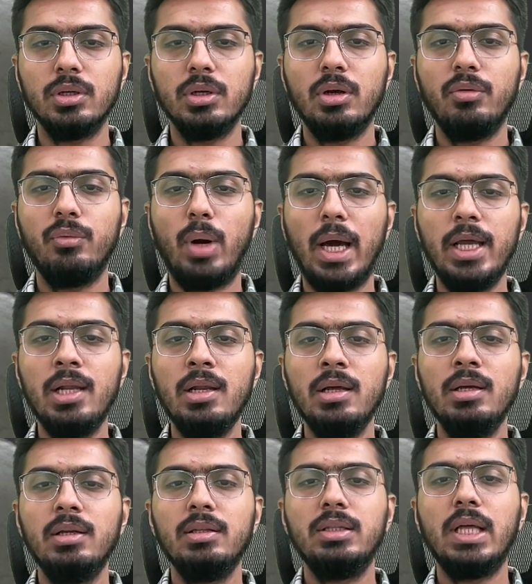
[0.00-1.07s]
while
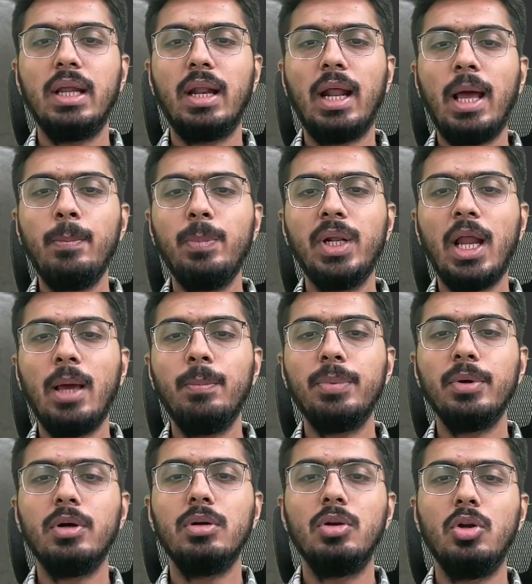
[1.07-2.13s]
the ram clamp
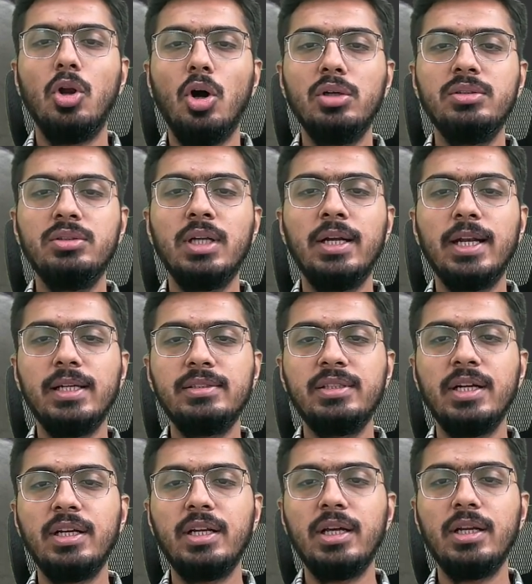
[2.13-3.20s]
locks the dead
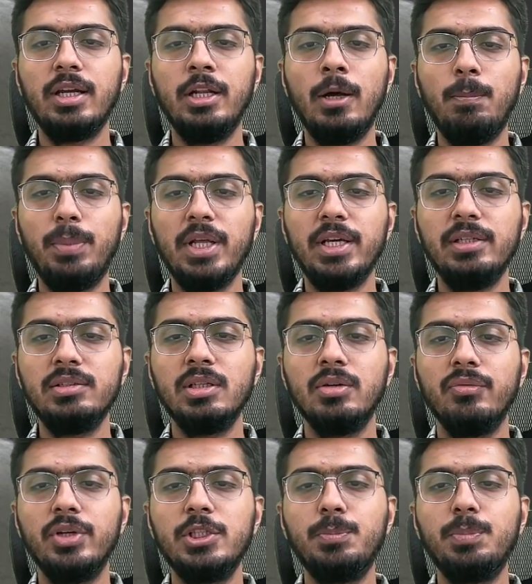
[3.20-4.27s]
center in a place
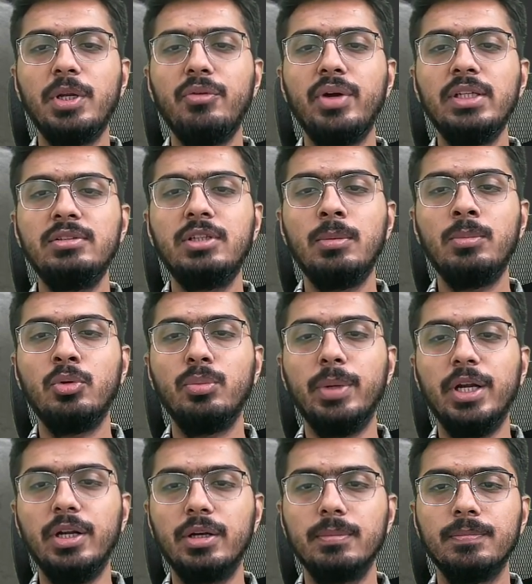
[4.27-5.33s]
which prevents the movement.